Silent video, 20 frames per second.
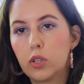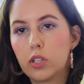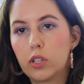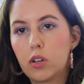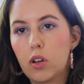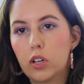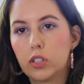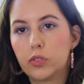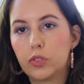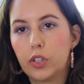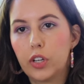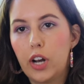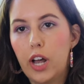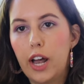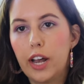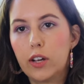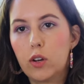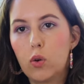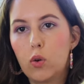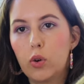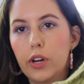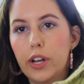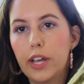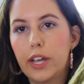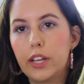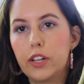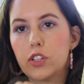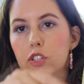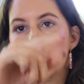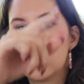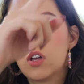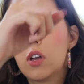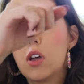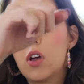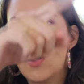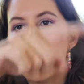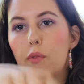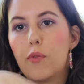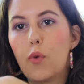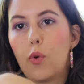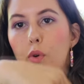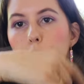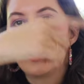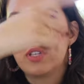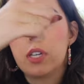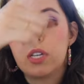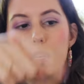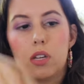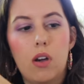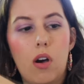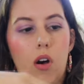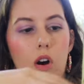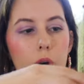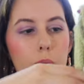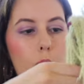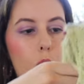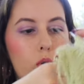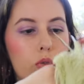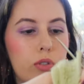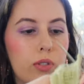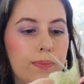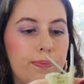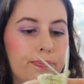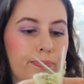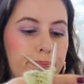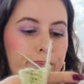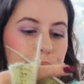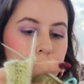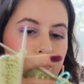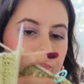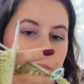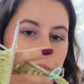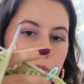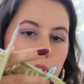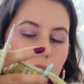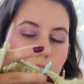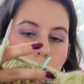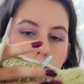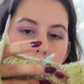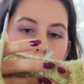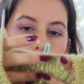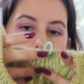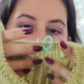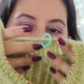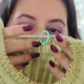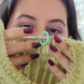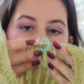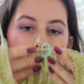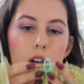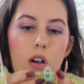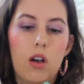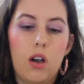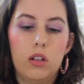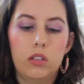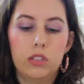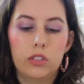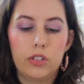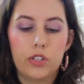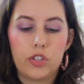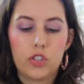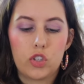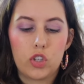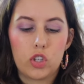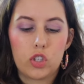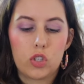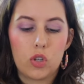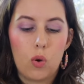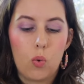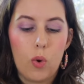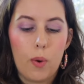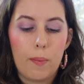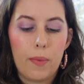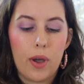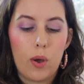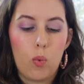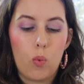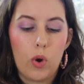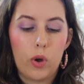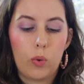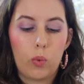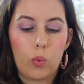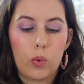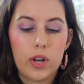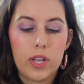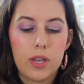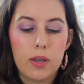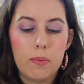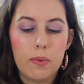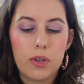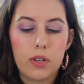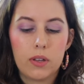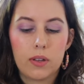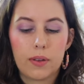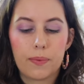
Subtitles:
It calls for an I-cord edge for the armholes. The collar is just a 1x1 rib.